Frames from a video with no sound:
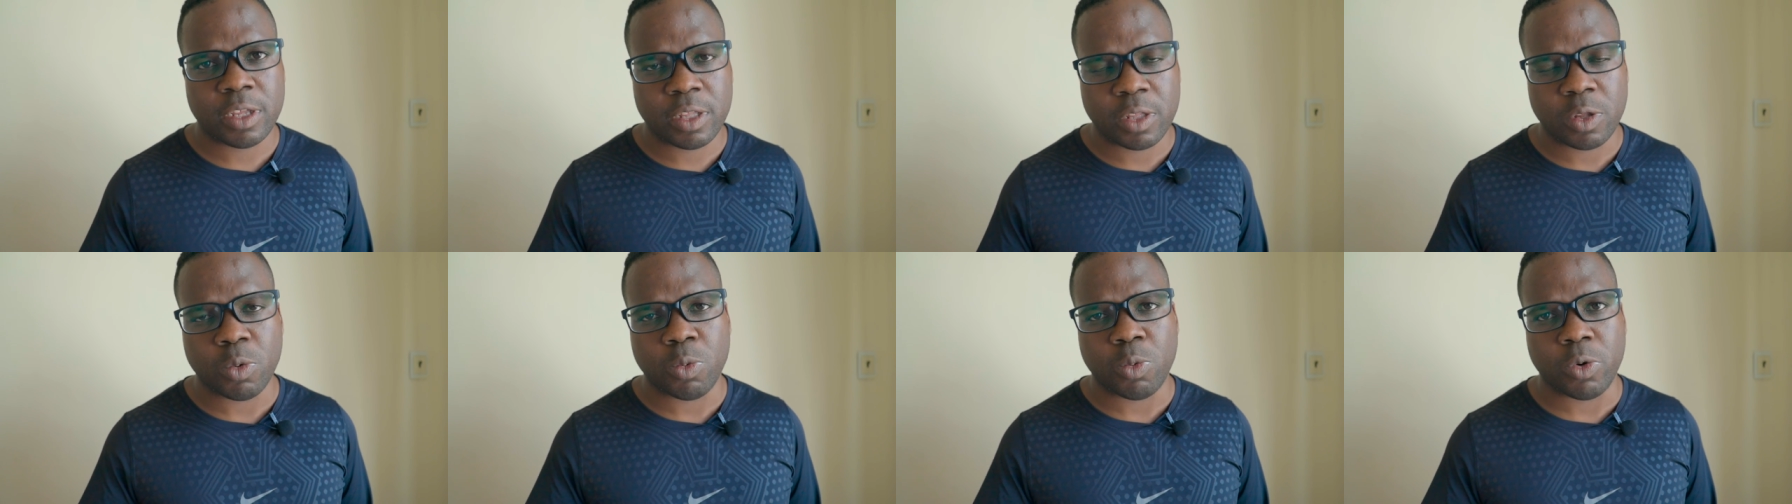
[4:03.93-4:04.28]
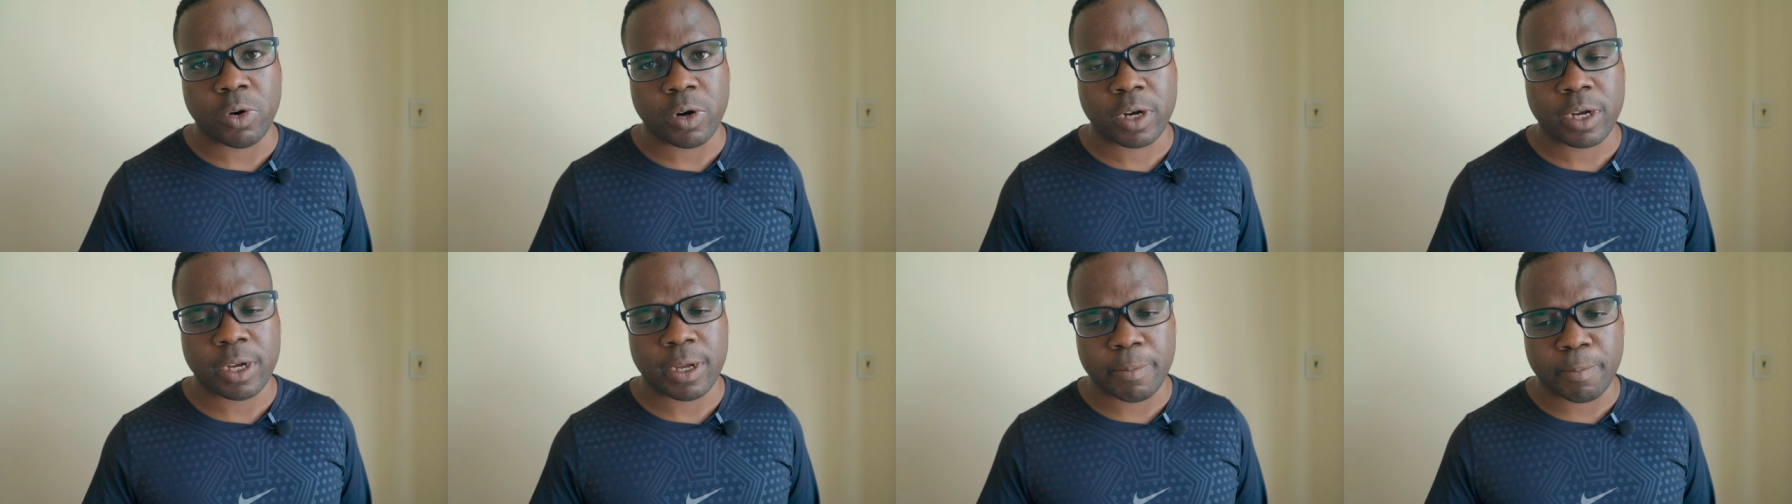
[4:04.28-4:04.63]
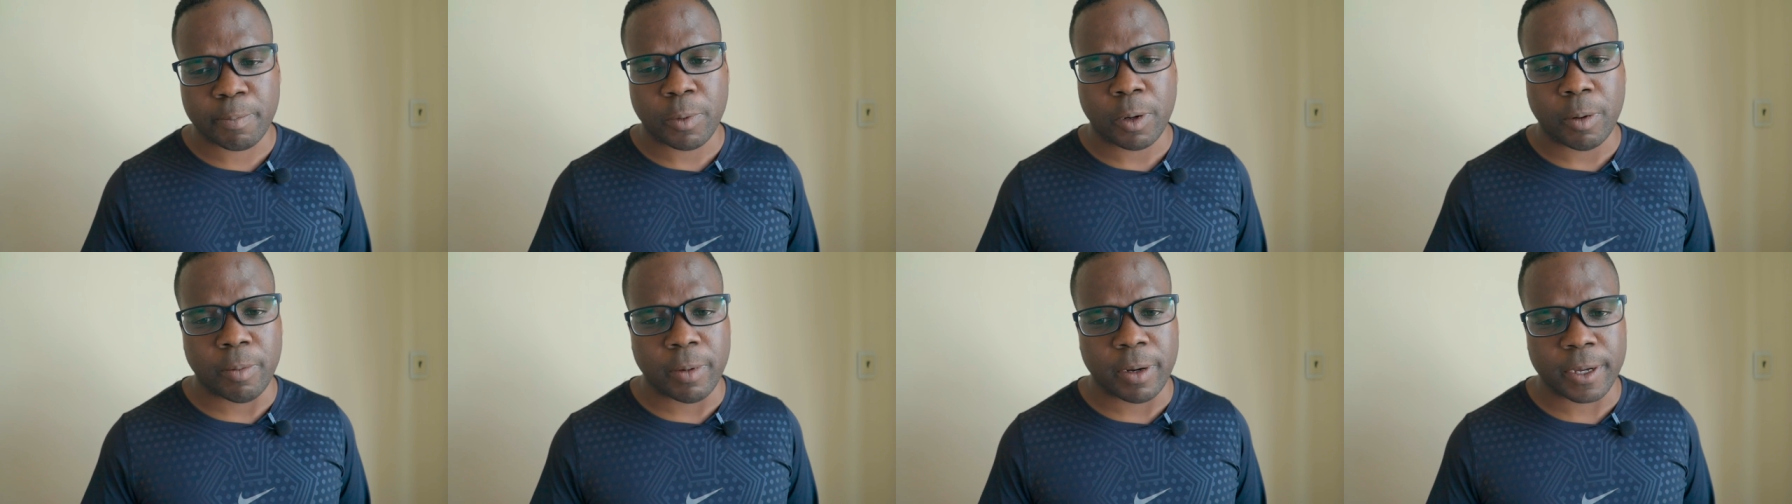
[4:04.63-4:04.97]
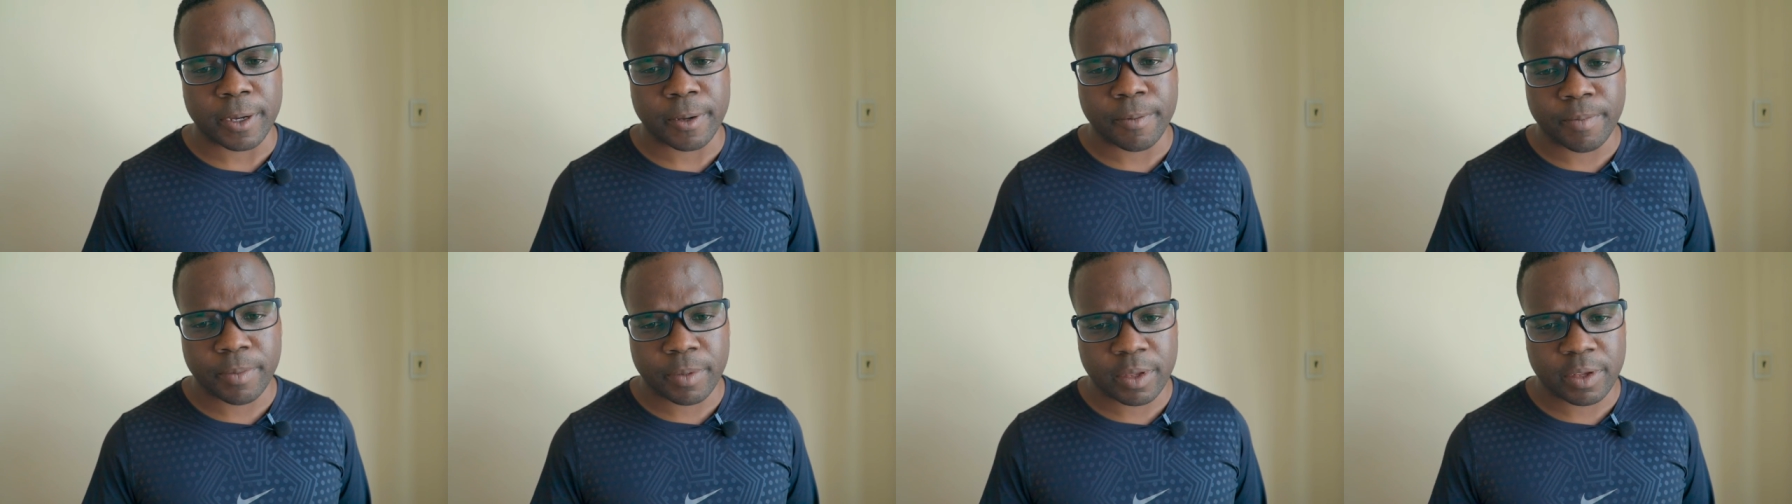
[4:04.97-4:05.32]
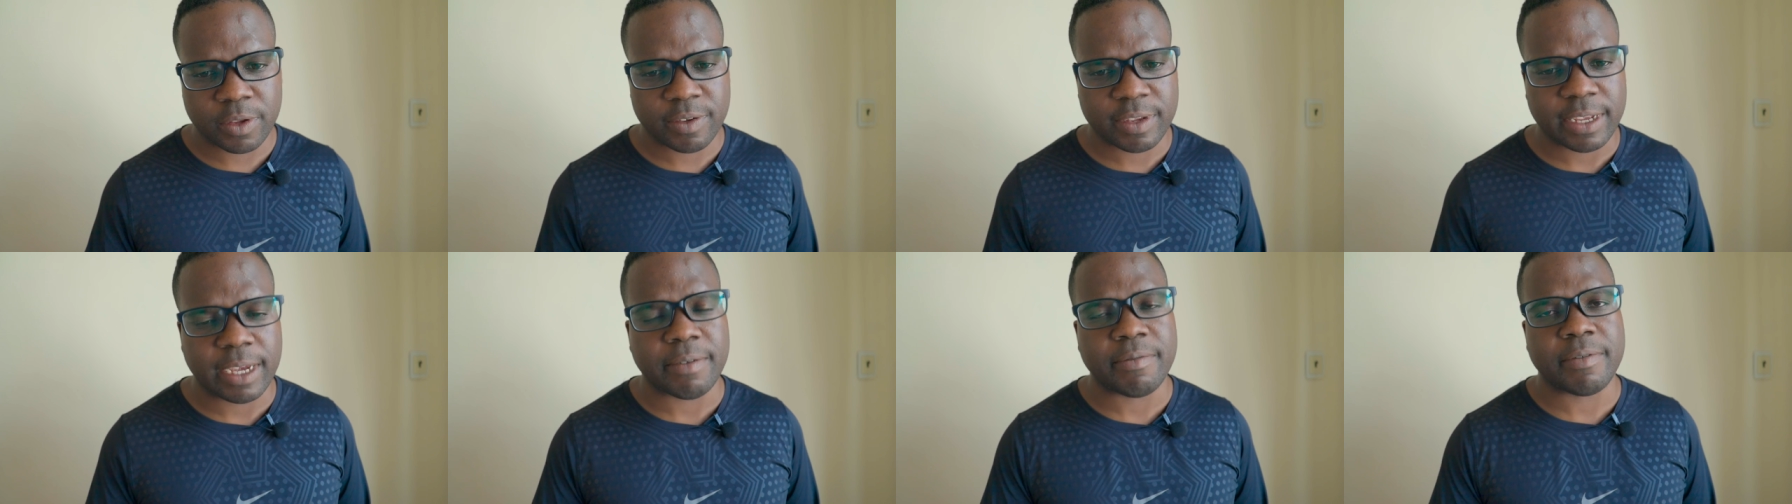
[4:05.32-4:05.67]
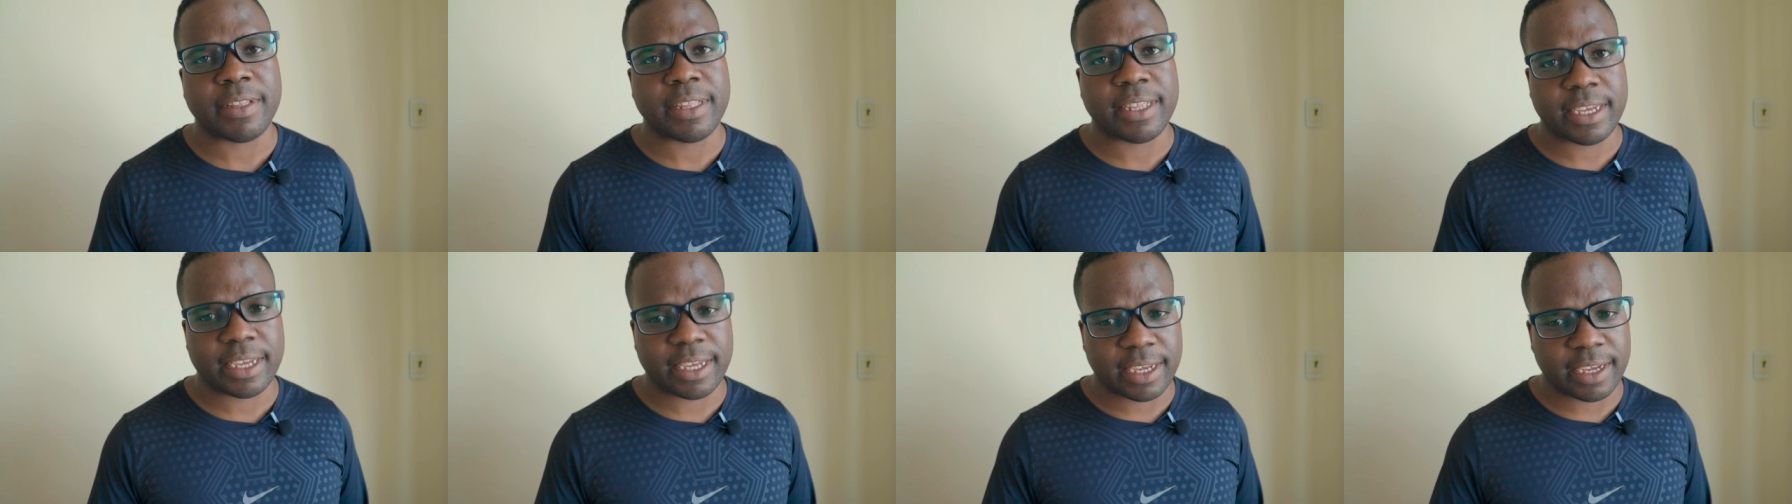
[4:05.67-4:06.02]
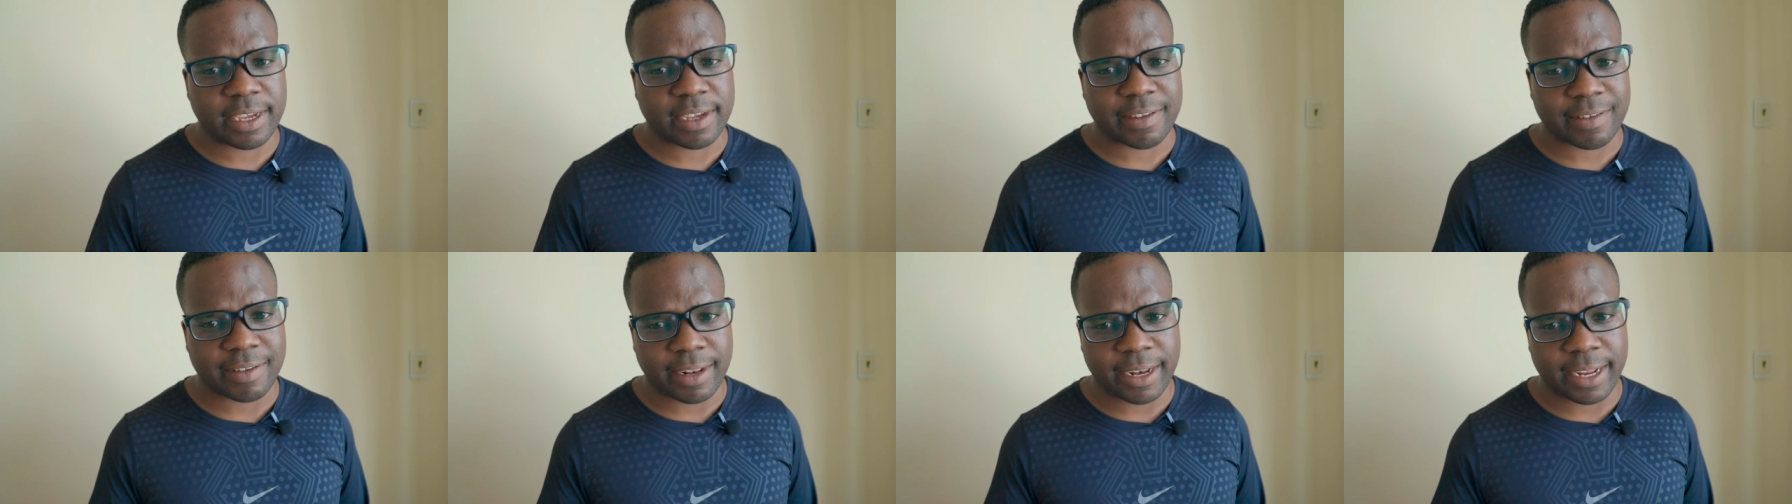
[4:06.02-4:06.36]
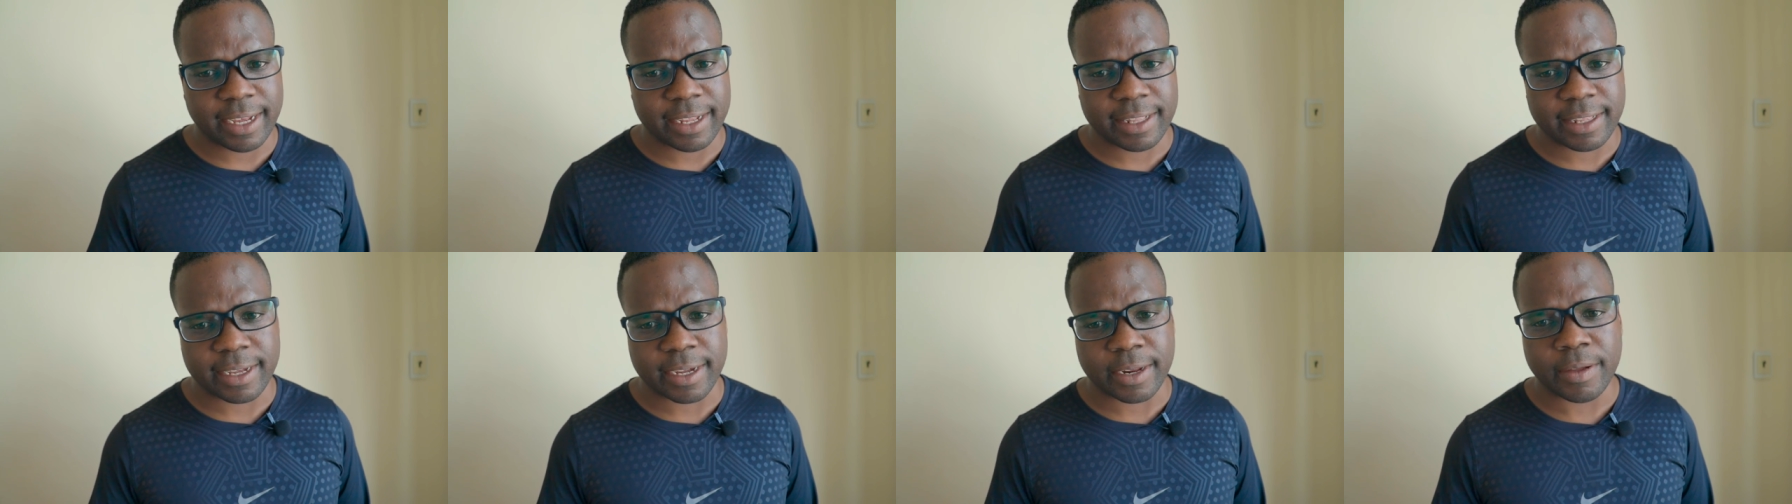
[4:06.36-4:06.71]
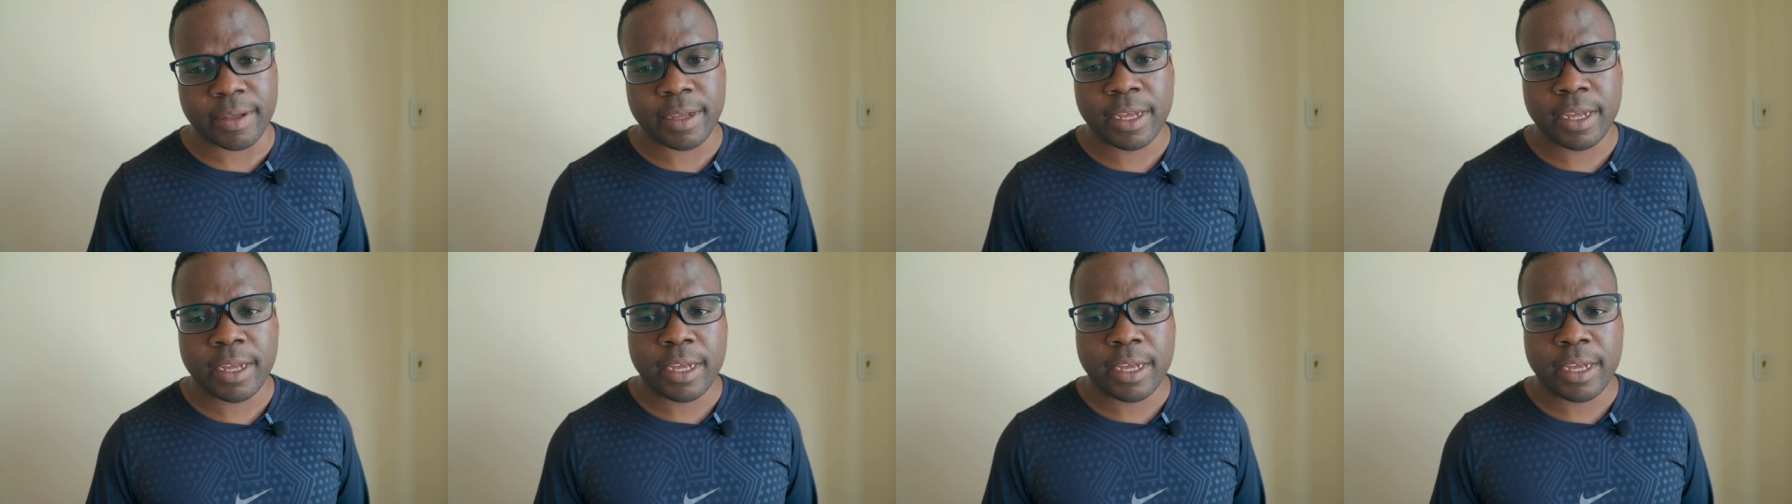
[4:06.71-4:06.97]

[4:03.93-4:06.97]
the work in public. 70 years later.